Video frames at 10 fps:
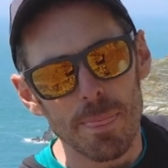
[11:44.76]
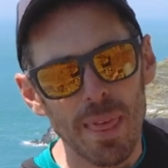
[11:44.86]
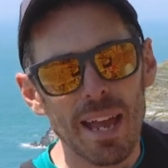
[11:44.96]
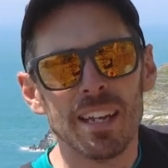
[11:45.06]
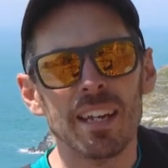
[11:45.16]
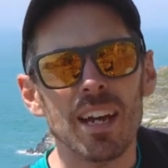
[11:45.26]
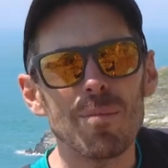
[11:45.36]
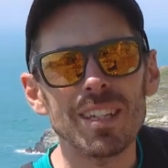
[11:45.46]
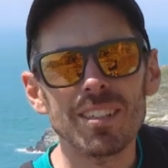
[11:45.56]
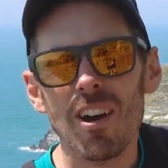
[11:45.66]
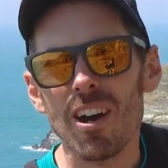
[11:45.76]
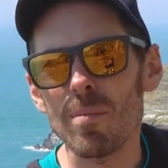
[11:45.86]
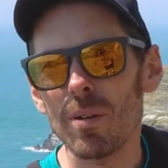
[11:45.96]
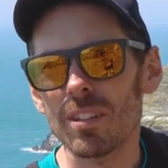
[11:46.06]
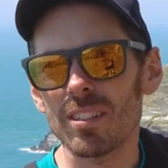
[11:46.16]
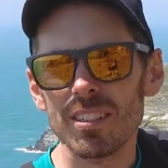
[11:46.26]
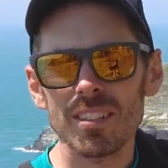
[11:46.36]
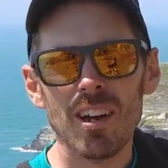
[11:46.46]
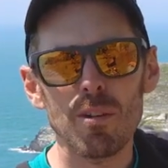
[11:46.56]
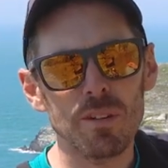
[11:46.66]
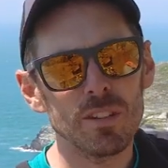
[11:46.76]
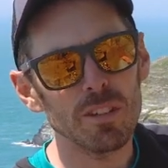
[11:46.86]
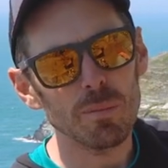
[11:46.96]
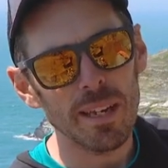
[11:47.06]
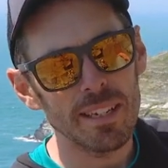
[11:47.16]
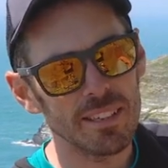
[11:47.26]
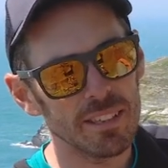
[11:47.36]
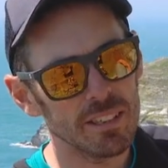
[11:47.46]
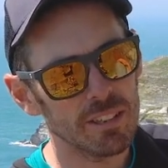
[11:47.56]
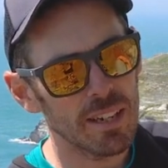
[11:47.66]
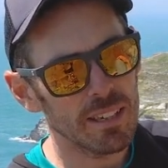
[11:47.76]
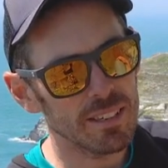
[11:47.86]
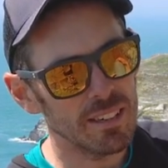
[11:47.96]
that can come in time, but to start with, just play to your strengths.